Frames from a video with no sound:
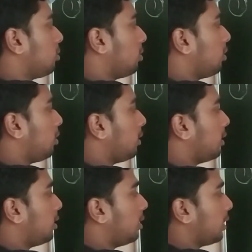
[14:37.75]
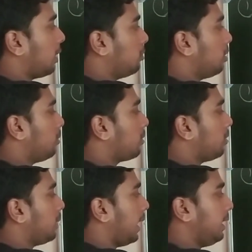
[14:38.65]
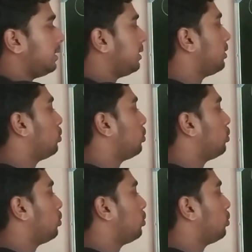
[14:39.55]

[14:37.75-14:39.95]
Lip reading: so round up from 8